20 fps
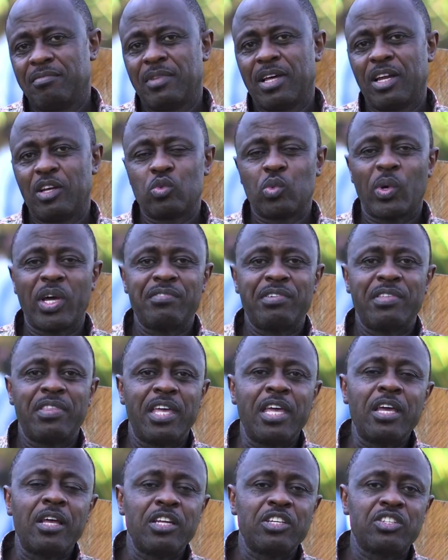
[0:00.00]
That is why even
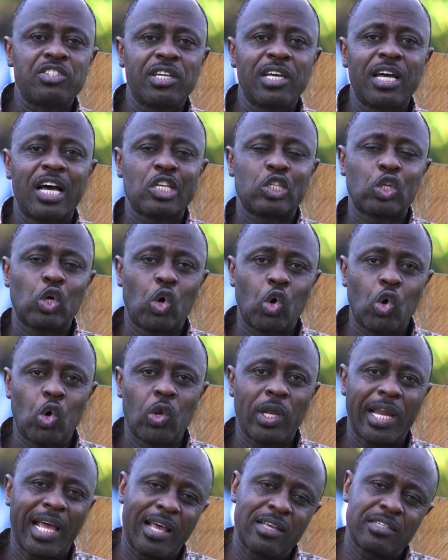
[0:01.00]
the English say as
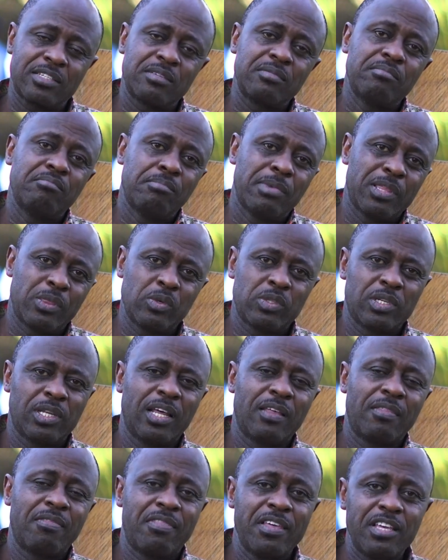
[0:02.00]
old as
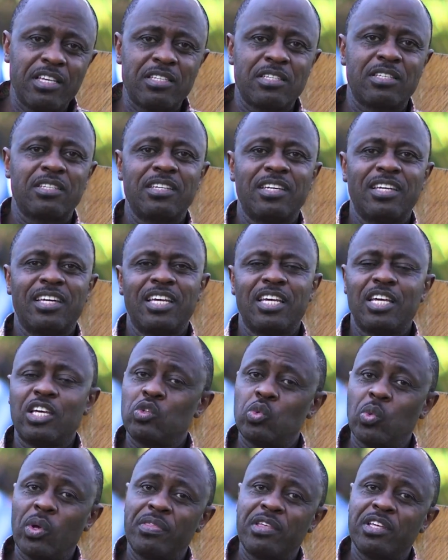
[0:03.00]
Methuselah. This
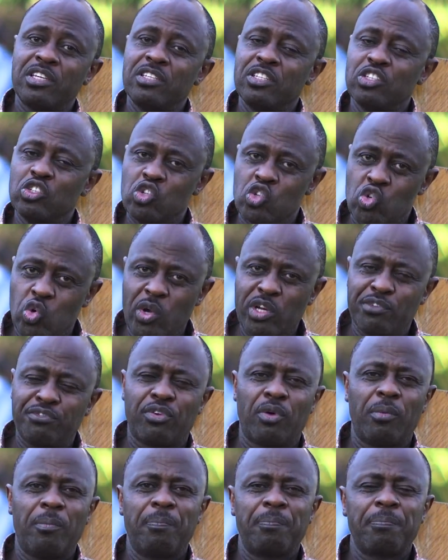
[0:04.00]
is where they draw it
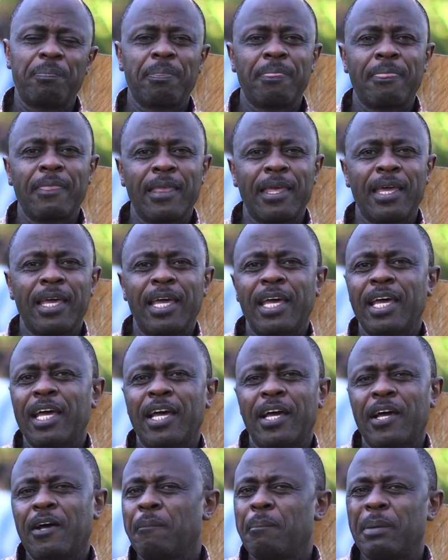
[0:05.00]
from.
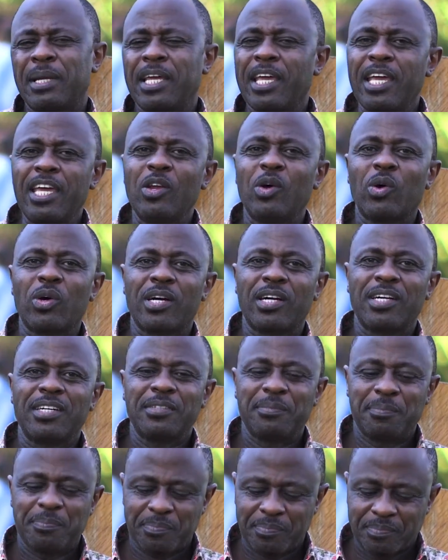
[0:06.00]
But Enoch,
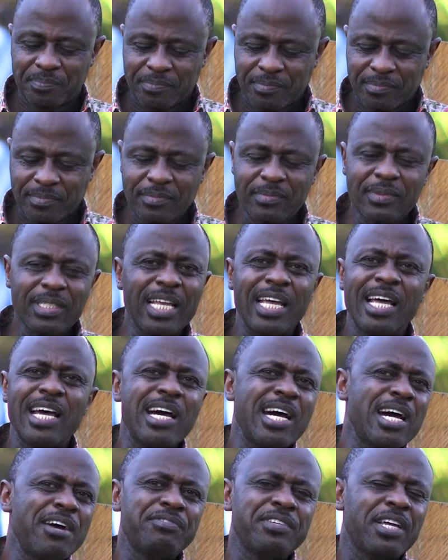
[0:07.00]

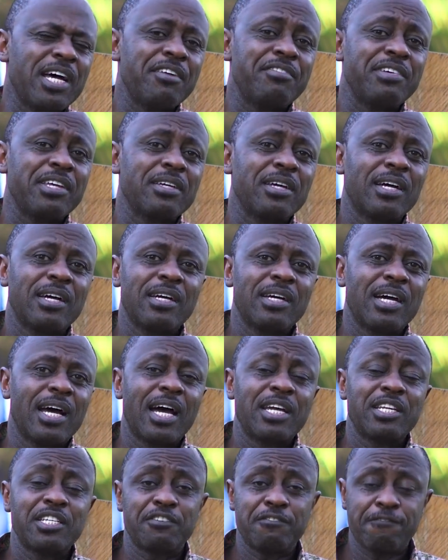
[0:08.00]
after having
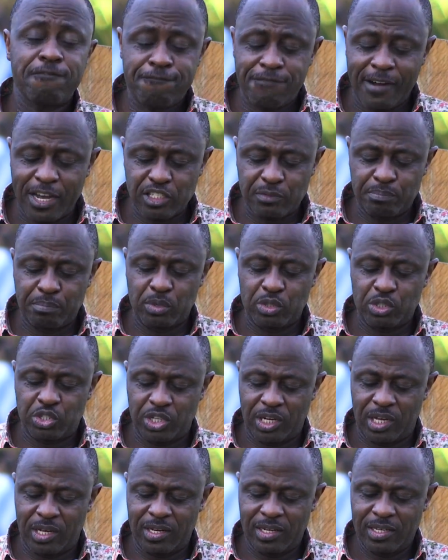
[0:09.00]
had his firstborn
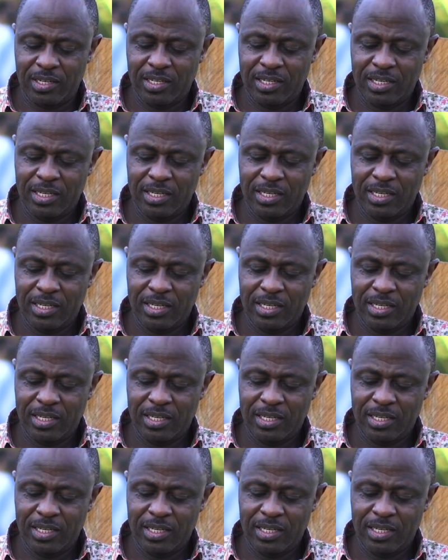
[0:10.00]
child,